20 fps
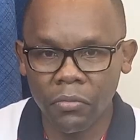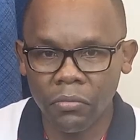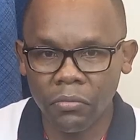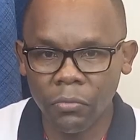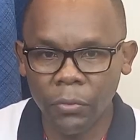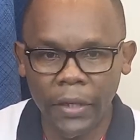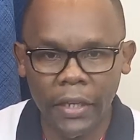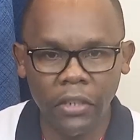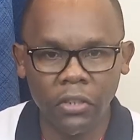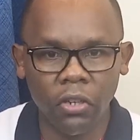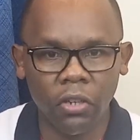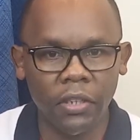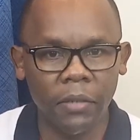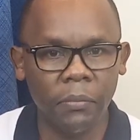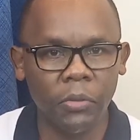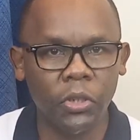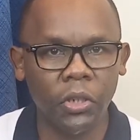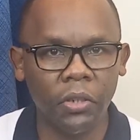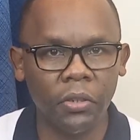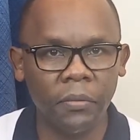we can call
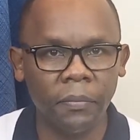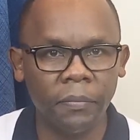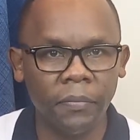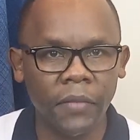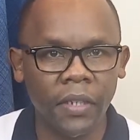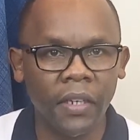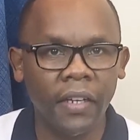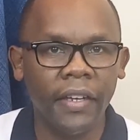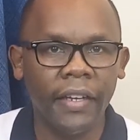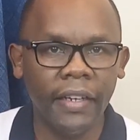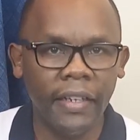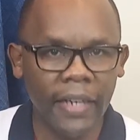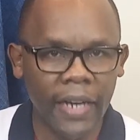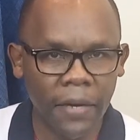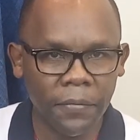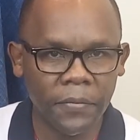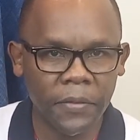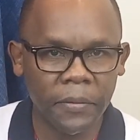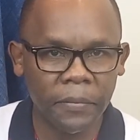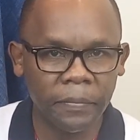him John, He
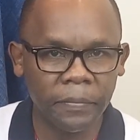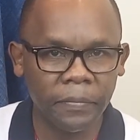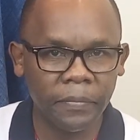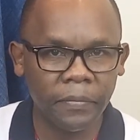left,